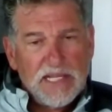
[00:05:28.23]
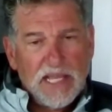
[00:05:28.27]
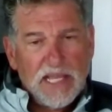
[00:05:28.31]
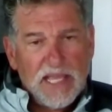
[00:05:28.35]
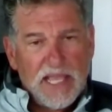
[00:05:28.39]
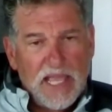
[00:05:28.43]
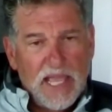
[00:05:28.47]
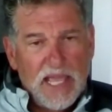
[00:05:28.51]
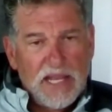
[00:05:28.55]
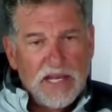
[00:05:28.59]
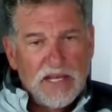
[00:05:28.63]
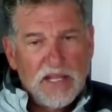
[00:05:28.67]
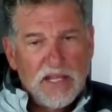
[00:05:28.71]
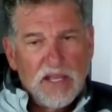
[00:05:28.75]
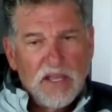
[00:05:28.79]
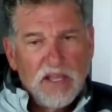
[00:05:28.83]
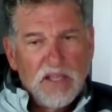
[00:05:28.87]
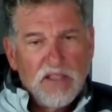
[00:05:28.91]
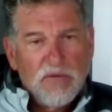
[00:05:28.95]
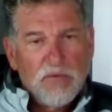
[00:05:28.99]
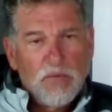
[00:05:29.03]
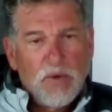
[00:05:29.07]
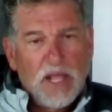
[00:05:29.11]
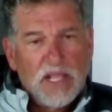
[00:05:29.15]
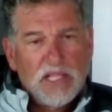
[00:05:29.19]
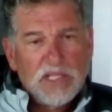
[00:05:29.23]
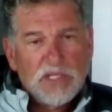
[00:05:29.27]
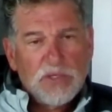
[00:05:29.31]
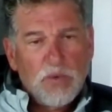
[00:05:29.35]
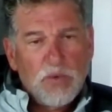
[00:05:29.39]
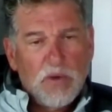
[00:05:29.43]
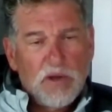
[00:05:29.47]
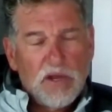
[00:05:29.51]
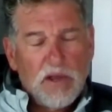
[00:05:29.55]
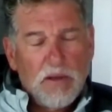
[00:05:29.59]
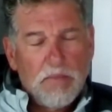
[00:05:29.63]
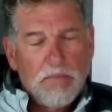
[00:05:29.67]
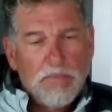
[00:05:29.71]
Again, rents
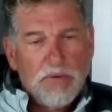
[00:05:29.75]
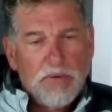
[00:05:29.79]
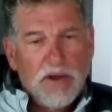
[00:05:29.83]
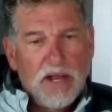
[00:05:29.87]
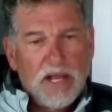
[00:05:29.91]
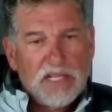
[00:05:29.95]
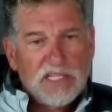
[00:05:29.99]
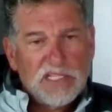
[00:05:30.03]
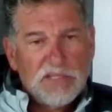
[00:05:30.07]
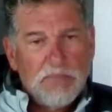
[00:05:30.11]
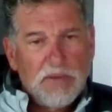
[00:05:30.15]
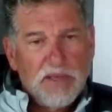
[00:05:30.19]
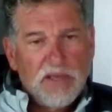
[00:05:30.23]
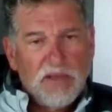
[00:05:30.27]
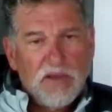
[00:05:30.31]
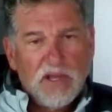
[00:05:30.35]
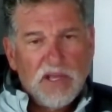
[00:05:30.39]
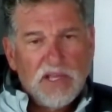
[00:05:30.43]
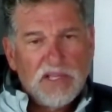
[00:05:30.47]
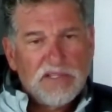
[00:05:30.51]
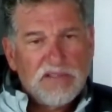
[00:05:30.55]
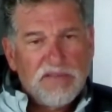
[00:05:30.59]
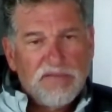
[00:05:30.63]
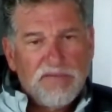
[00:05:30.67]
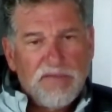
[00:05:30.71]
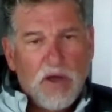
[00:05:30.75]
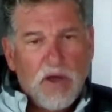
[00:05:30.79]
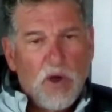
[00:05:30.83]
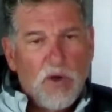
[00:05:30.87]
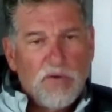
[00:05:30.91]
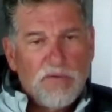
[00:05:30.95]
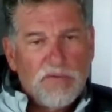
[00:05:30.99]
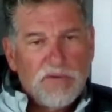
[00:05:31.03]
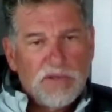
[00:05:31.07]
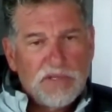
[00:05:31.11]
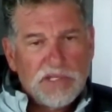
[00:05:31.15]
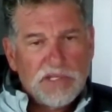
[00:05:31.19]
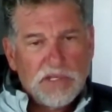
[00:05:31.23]
were compressed because of
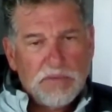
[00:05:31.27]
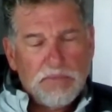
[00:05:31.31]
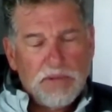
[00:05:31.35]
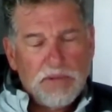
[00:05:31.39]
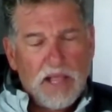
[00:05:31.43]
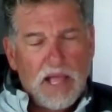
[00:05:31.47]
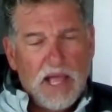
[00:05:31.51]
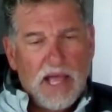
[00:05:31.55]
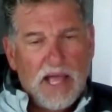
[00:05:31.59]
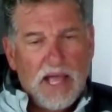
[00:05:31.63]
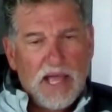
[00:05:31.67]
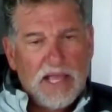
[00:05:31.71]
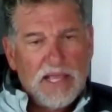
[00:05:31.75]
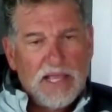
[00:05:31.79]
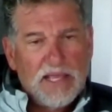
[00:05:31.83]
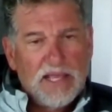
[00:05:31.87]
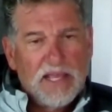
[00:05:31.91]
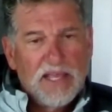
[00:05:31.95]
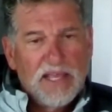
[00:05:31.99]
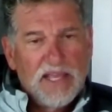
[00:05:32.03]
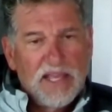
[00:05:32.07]
oversupply.